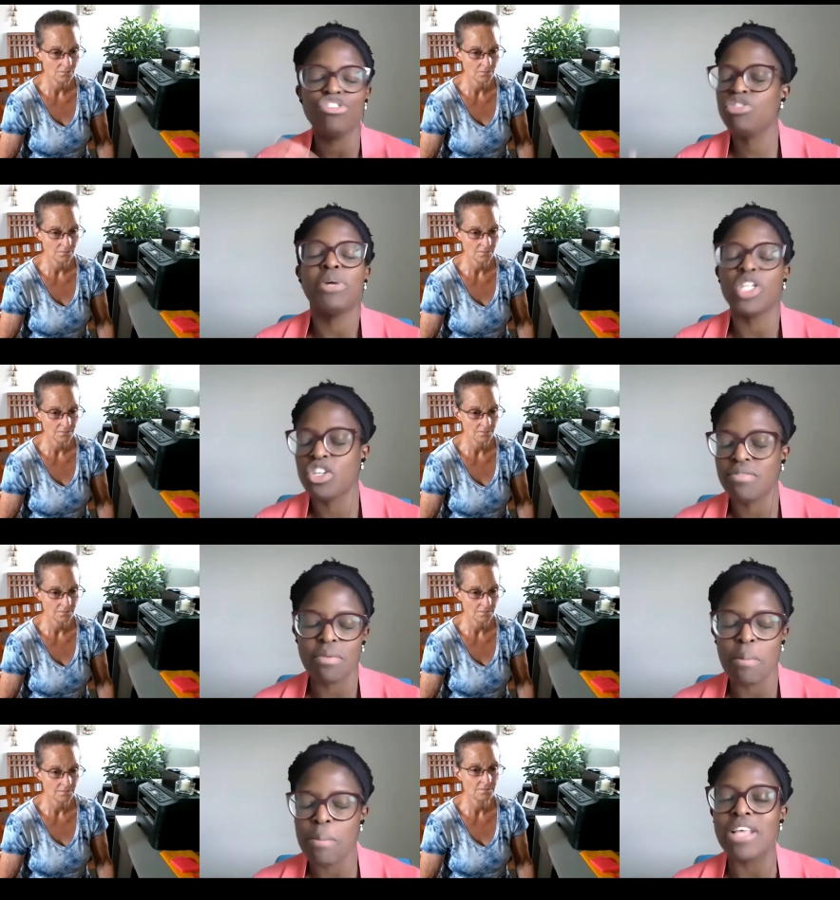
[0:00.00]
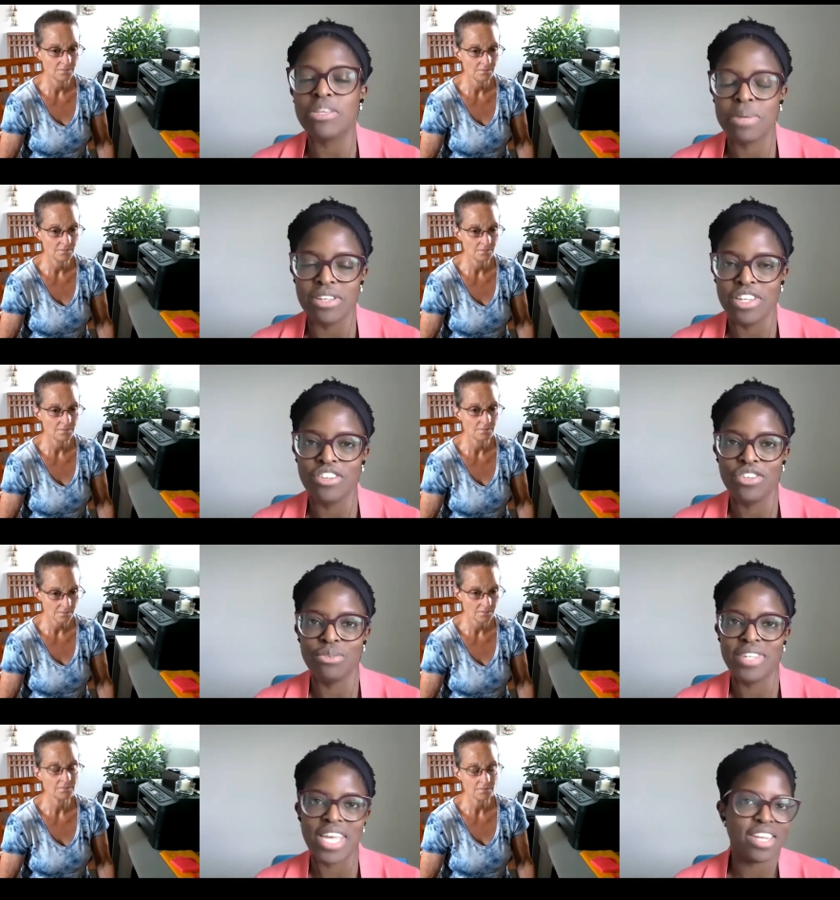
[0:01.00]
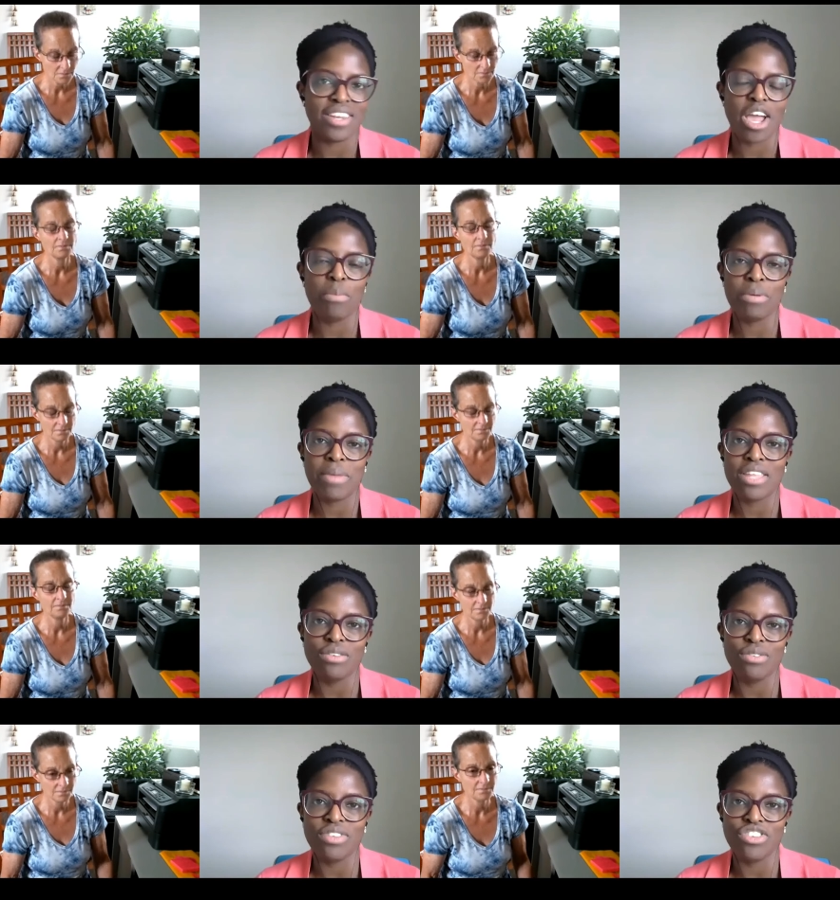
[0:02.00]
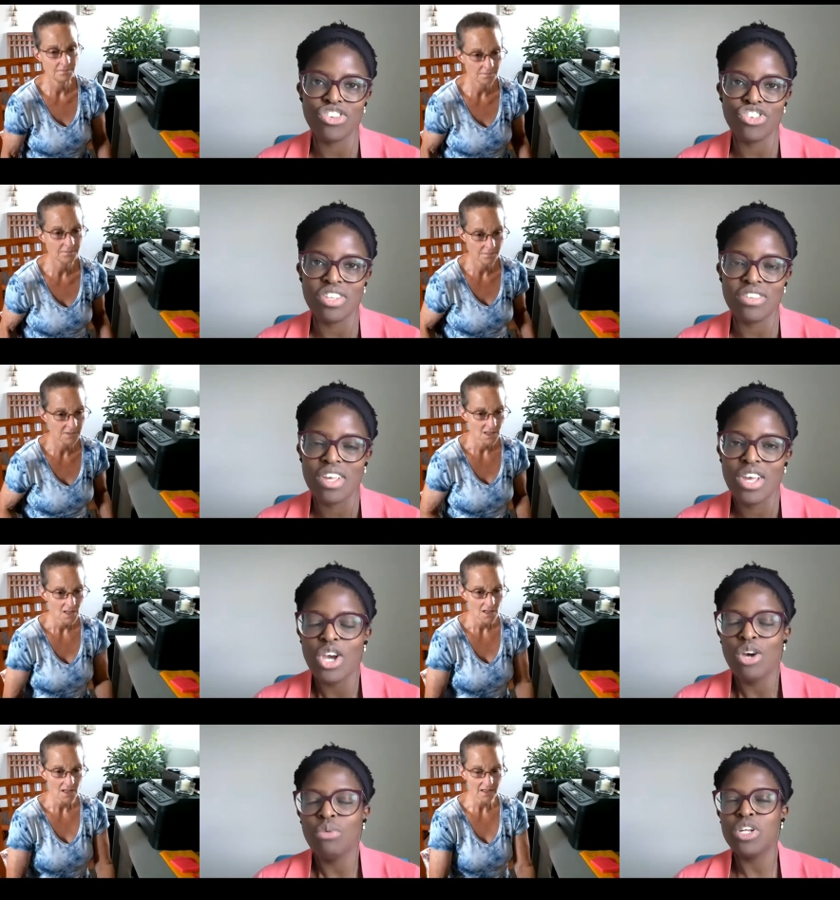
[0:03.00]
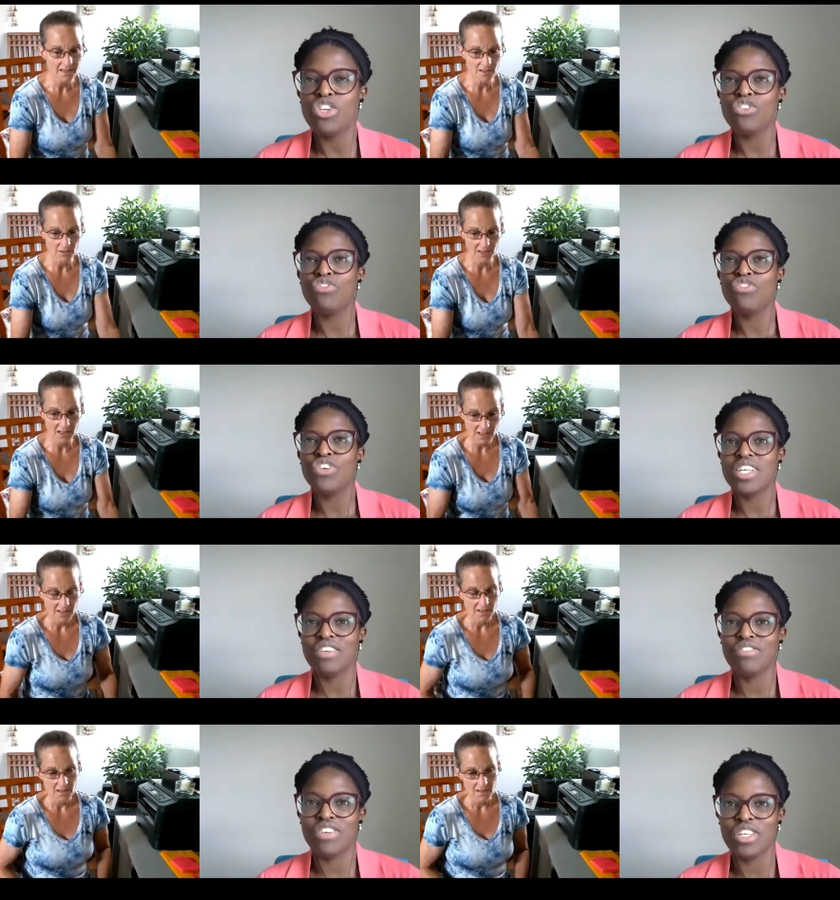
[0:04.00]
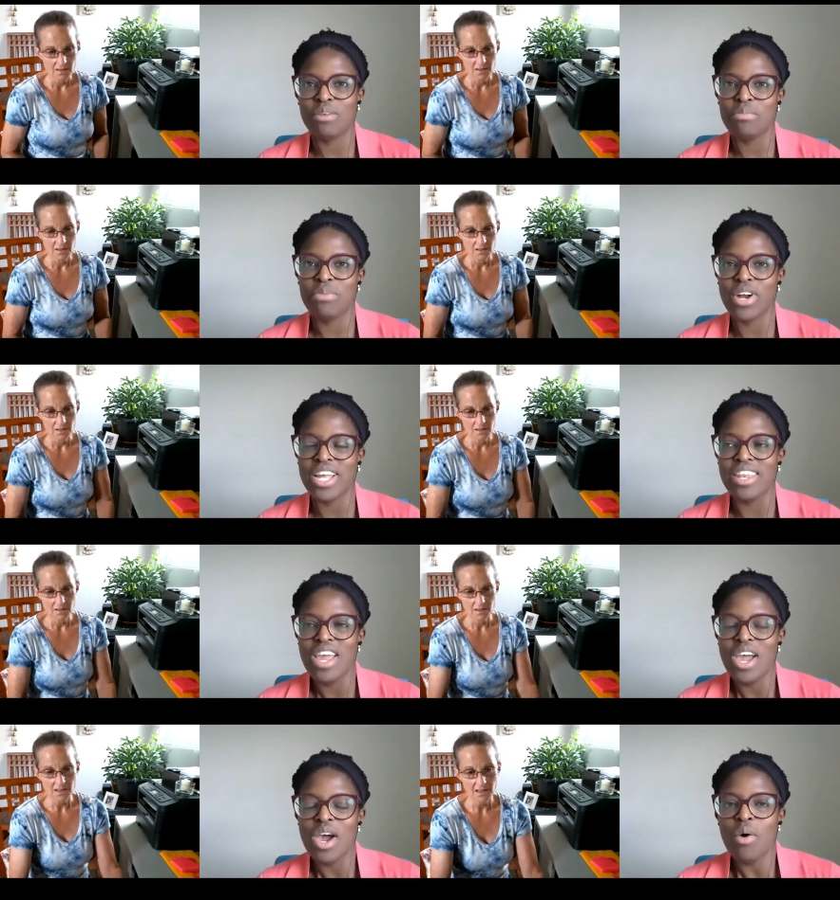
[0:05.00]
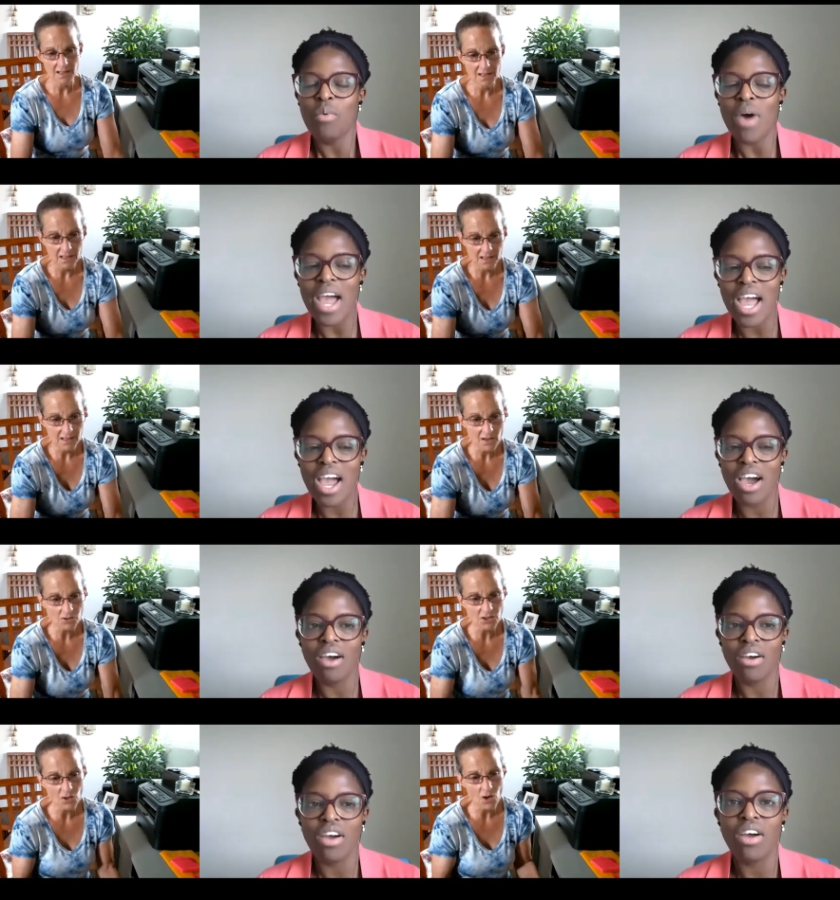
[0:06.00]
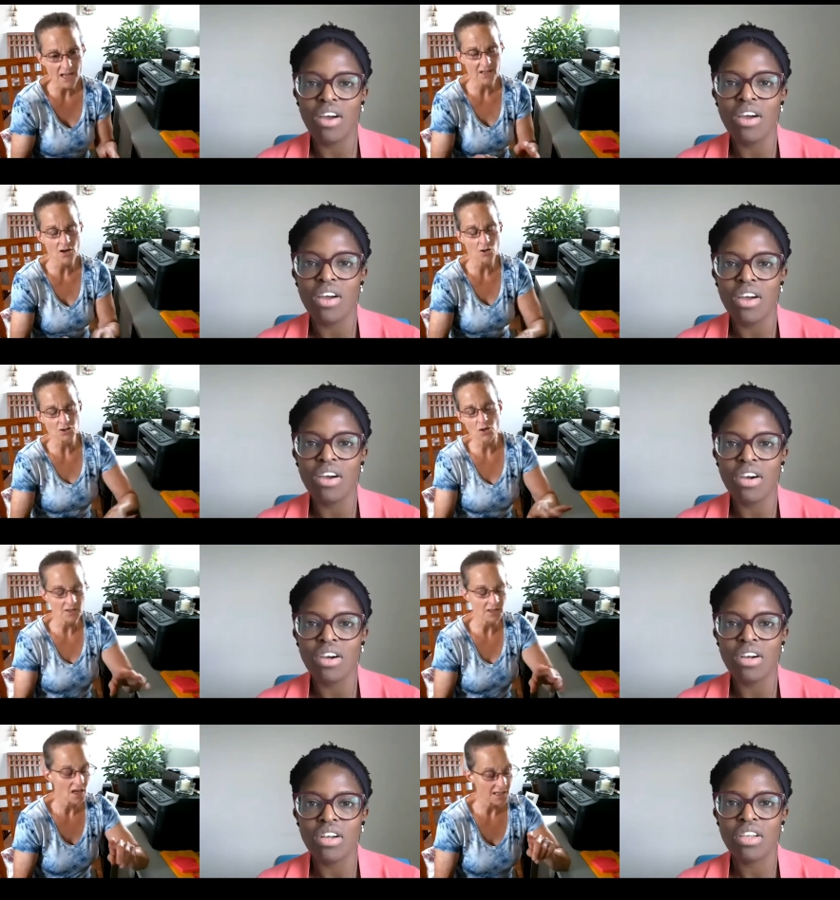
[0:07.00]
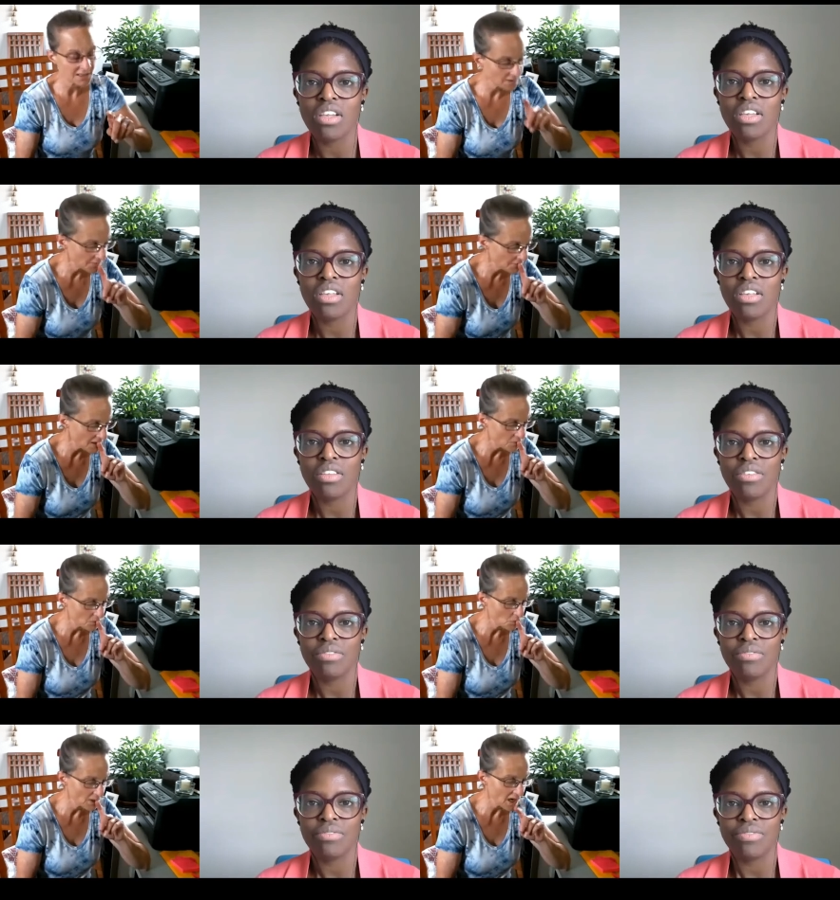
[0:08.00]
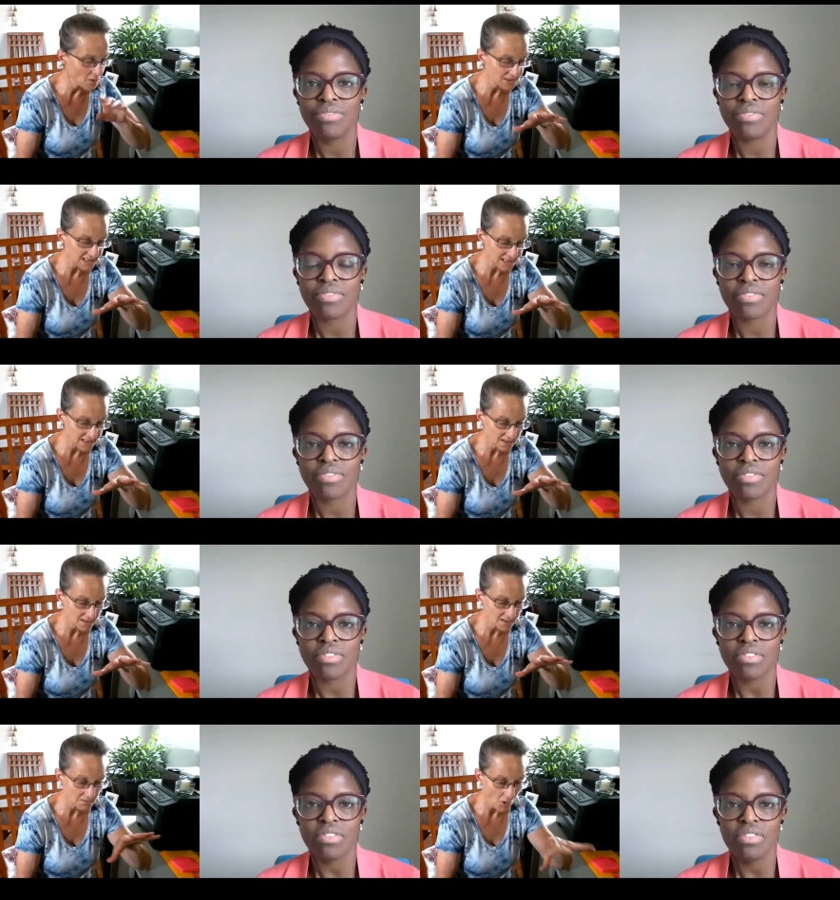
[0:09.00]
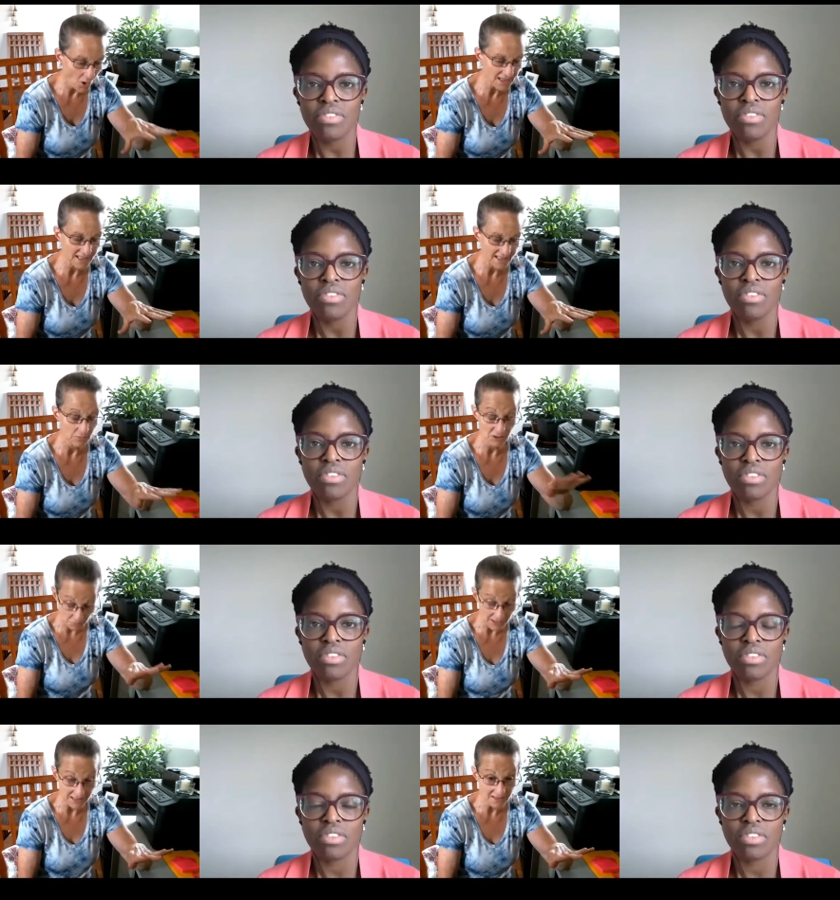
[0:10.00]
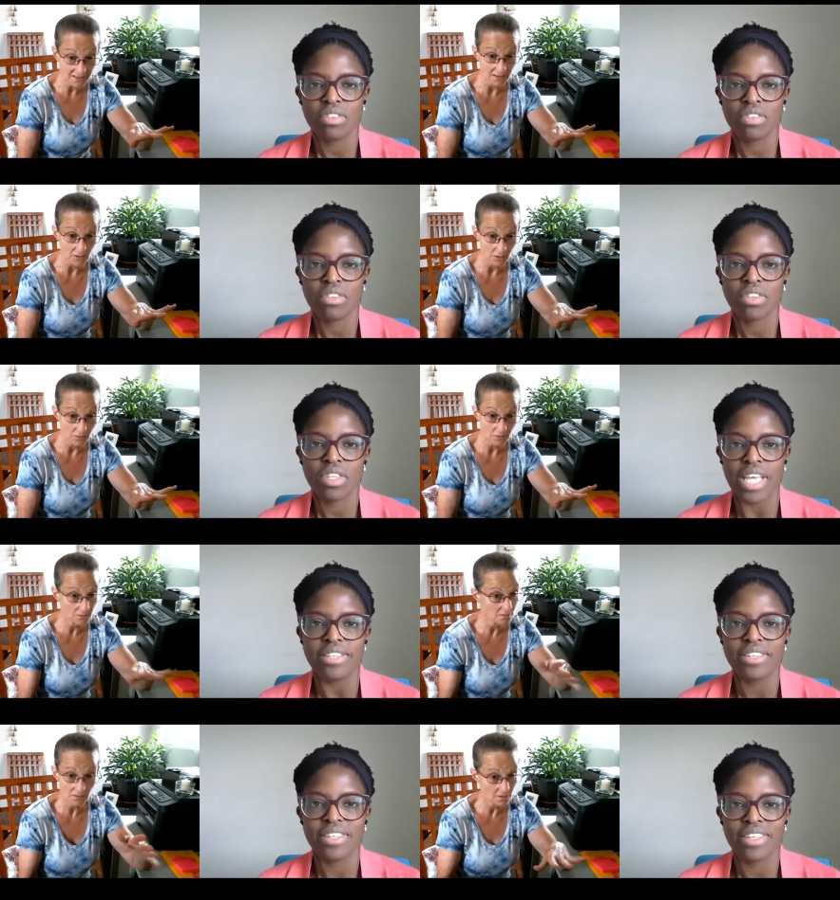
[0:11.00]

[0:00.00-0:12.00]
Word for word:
Speaker 1: just too much possibility to use data to help you make those decisions which is really really important
Speaker 2: it, it goes, along, it goes along the lines of um, when i was eh, marketing and it was print so yes